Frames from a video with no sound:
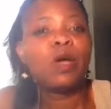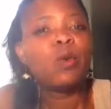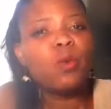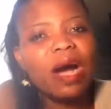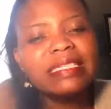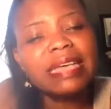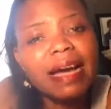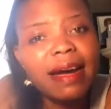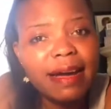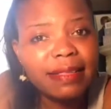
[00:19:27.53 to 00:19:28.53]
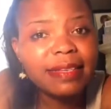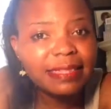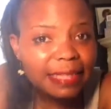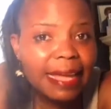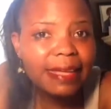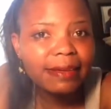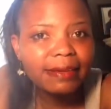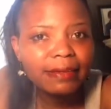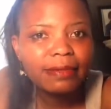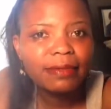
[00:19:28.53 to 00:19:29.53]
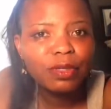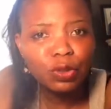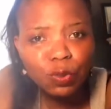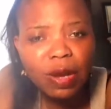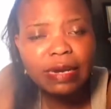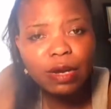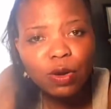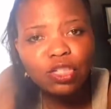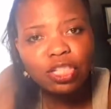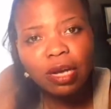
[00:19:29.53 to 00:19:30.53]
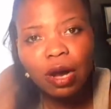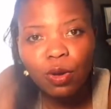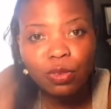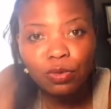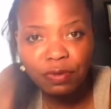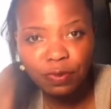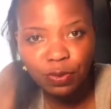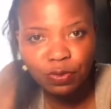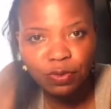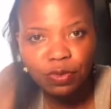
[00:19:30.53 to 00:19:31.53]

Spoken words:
What are others saying? You want to go check out the reviews.